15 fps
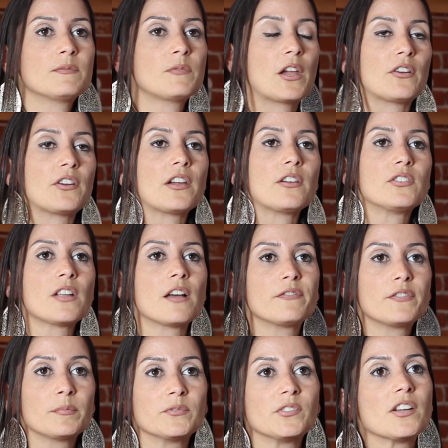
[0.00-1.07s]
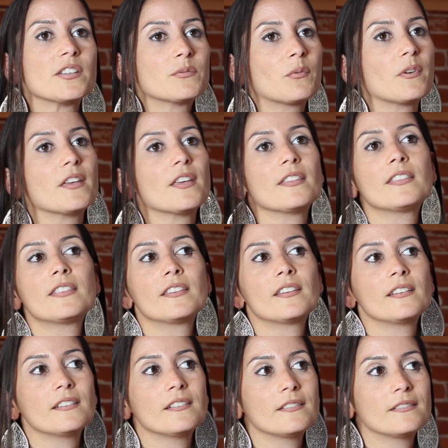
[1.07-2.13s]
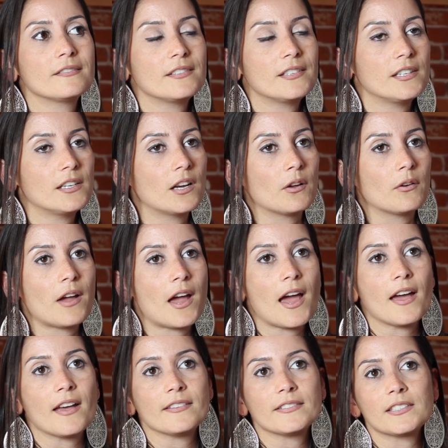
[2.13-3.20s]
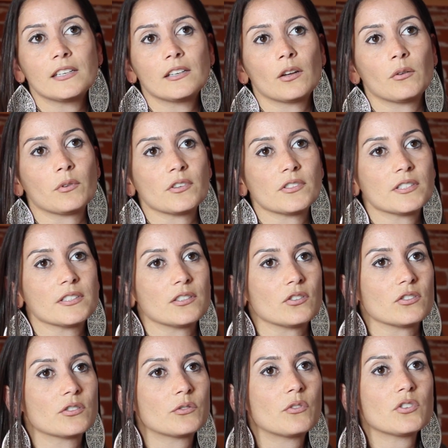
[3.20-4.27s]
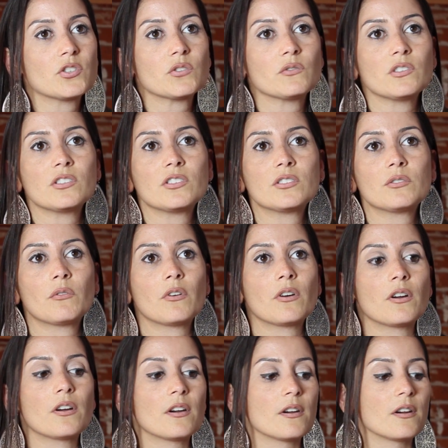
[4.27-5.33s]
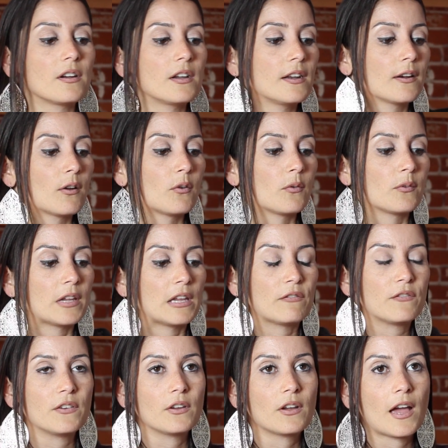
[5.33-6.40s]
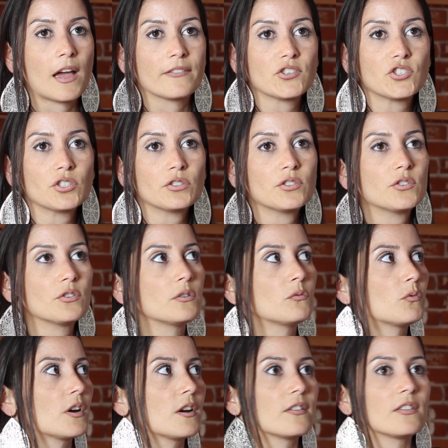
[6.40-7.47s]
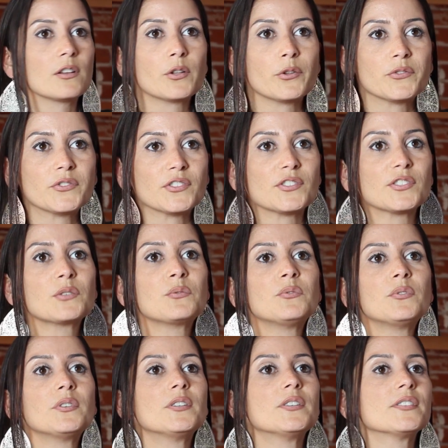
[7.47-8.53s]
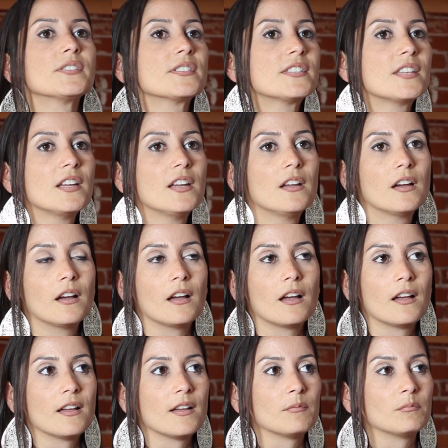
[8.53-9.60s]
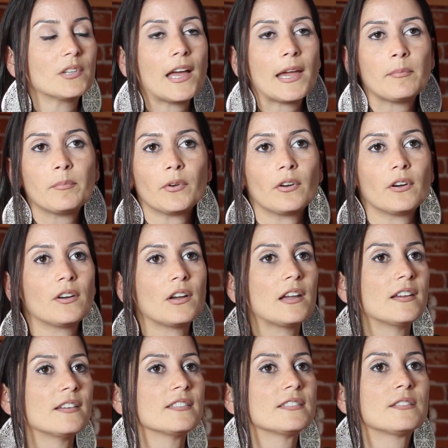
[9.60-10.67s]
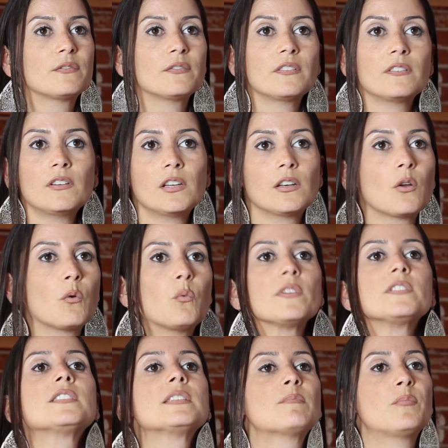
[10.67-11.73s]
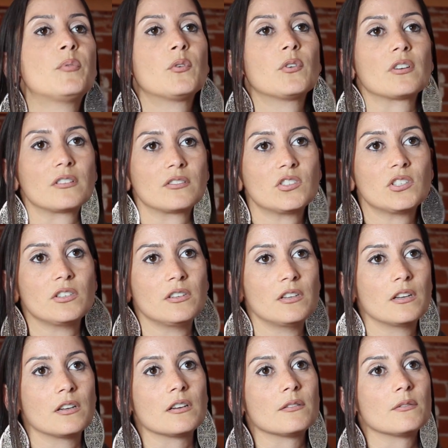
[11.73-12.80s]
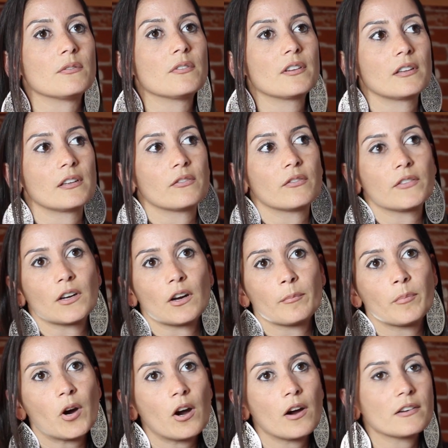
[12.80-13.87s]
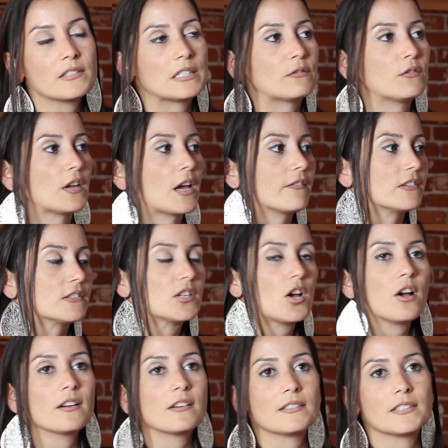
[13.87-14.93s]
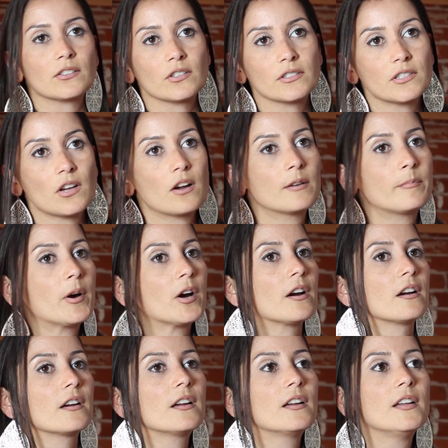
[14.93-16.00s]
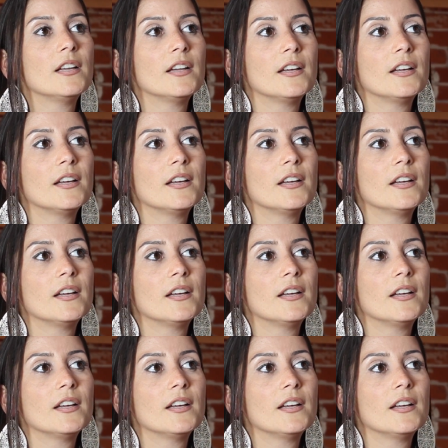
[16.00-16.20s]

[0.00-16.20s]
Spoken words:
area you're not familiarized with, ask, where's the nearest grocery store, if you have children, where are the closest schools, libraries, what's important to you. If there are parks, if you have a dog, is there a dog park?